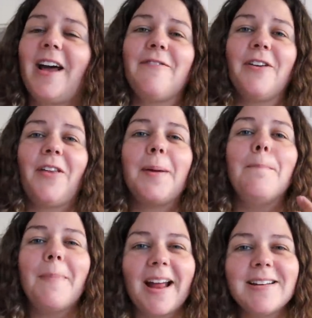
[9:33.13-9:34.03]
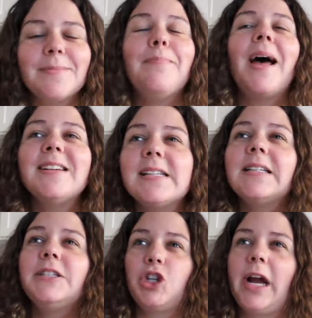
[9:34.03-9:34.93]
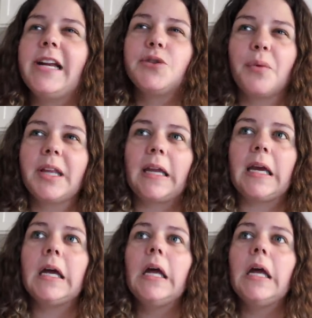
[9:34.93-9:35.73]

I feel like men mentally drained, really.